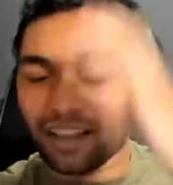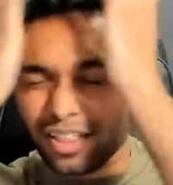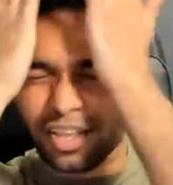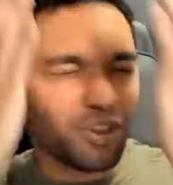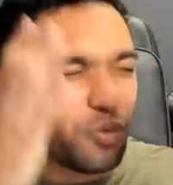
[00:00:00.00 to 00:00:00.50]

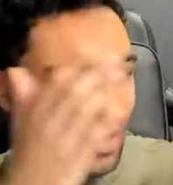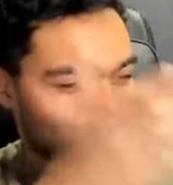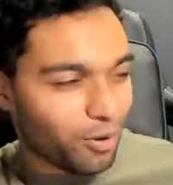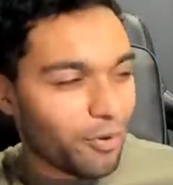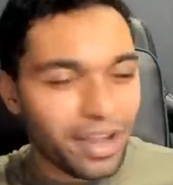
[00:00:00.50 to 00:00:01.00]
They're the ones
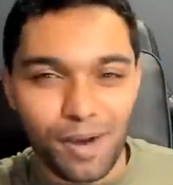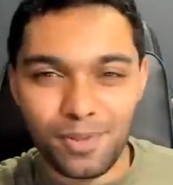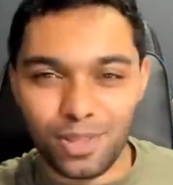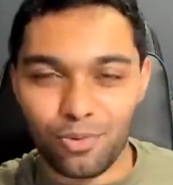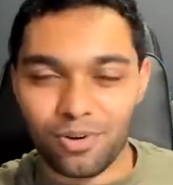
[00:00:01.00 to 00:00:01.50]
growing up
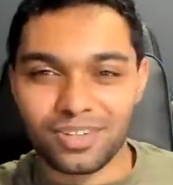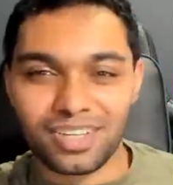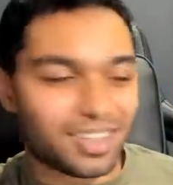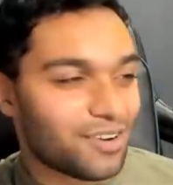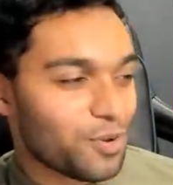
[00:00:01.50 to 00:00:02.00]
in the world.
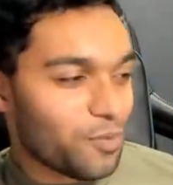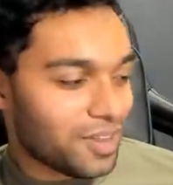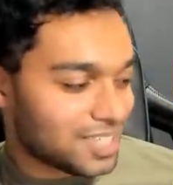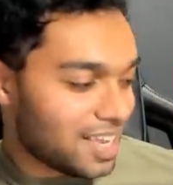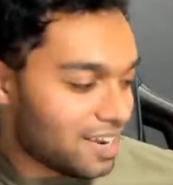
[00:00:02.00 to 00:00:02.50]
They're the
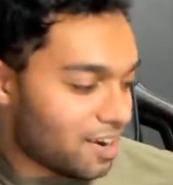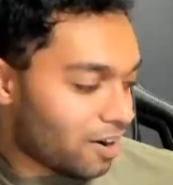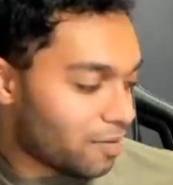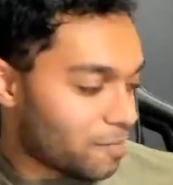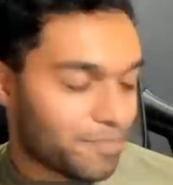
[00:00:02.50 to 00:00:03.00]
ones that
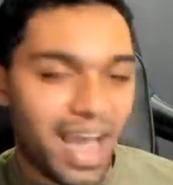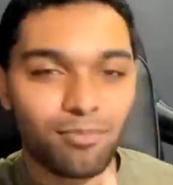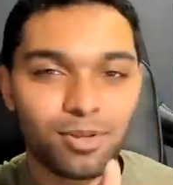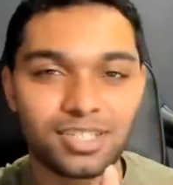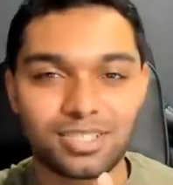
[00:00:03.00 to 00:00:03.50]
are
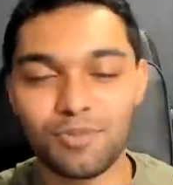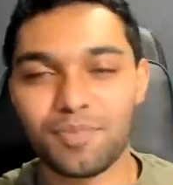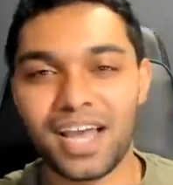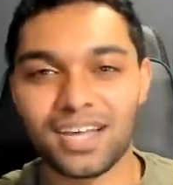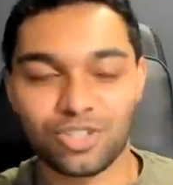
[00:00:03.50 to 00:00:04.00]
babbling
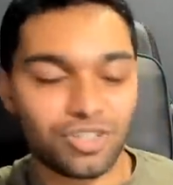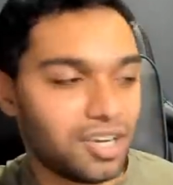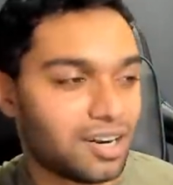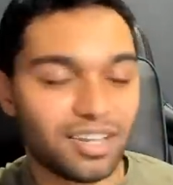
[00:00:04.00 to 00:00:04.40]
stupid ass shit.